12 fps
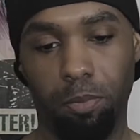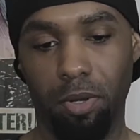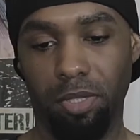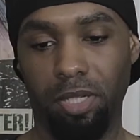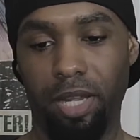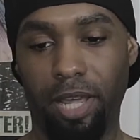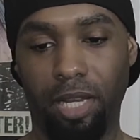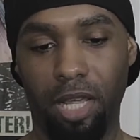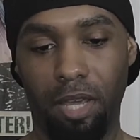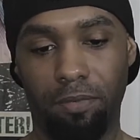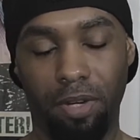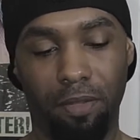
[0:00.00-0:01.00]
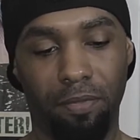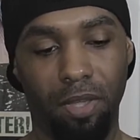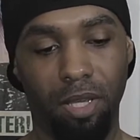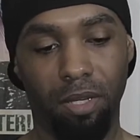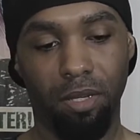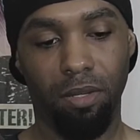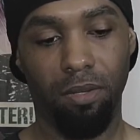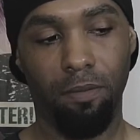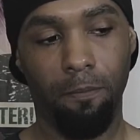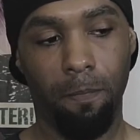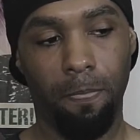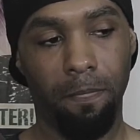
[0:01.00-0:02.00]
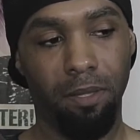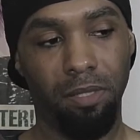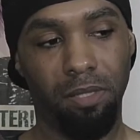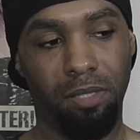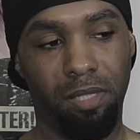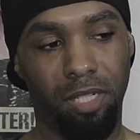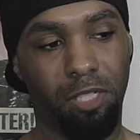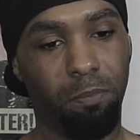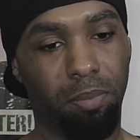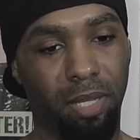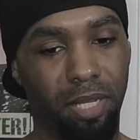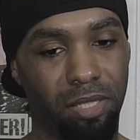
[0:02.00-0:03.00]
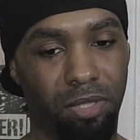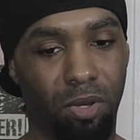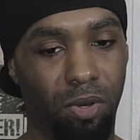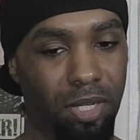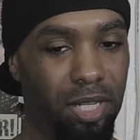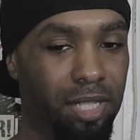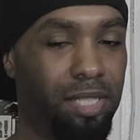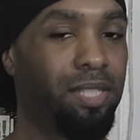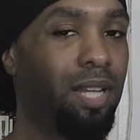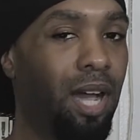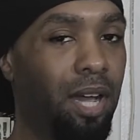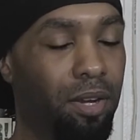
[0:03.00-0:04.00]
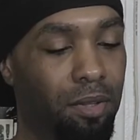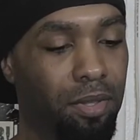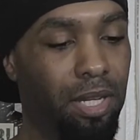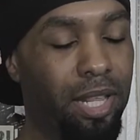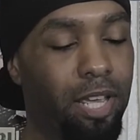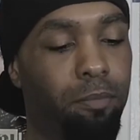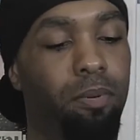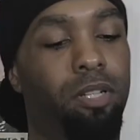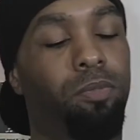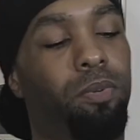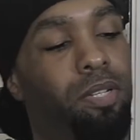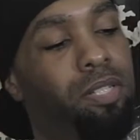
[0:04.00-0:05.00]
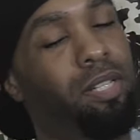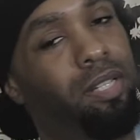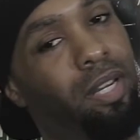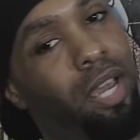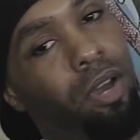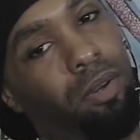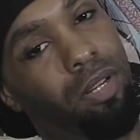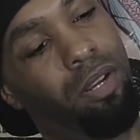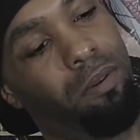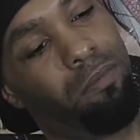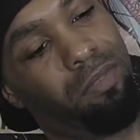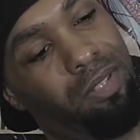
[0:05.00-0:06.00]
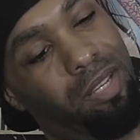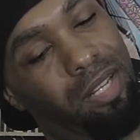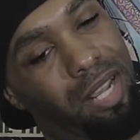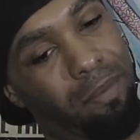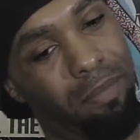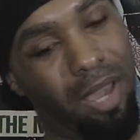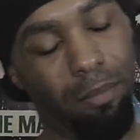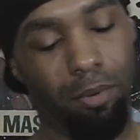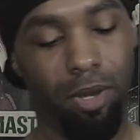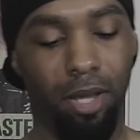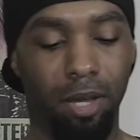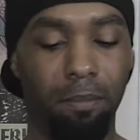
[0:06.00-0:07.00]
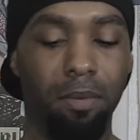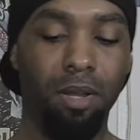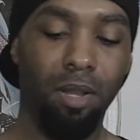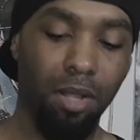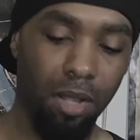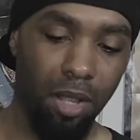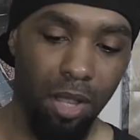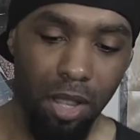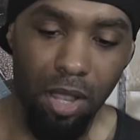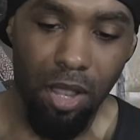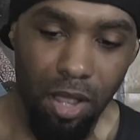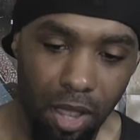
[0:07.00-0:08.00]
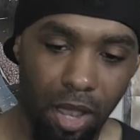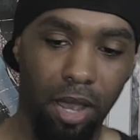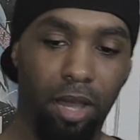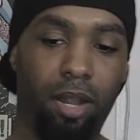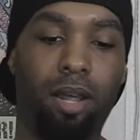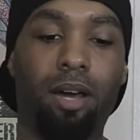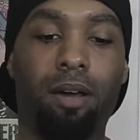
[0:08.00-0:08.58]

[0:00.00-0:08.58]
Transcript: person had left, I think, 6 plates on each side on the leg press where you're sitting down and you're kicking that bad boy up. And